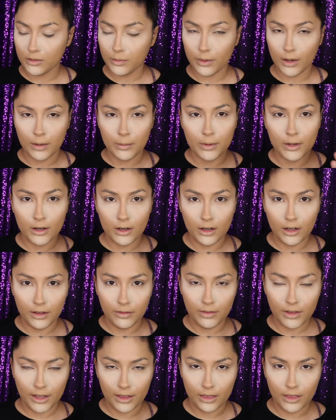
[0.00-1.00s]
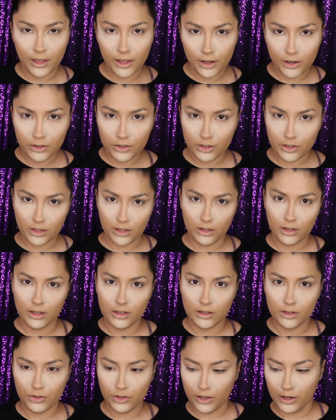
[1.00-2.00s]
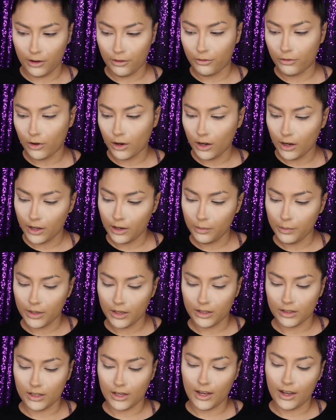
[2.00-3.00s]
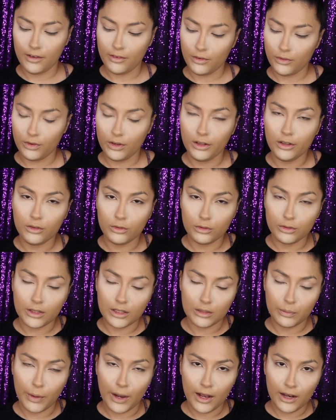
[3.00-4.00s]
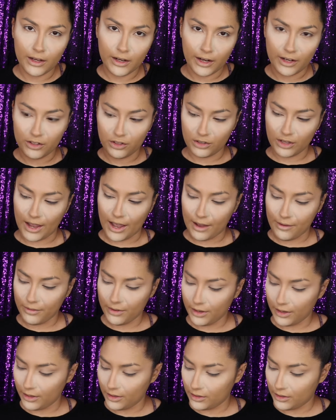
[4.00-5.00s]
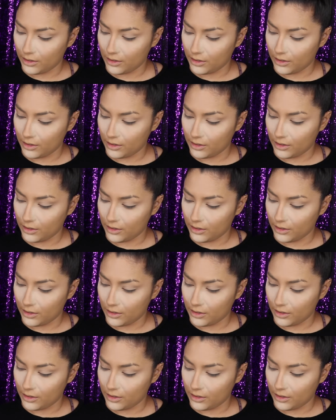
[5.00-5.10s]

but I'm going to leave that there just in case there's any fallout, because I haven't really used this palette. I just have it.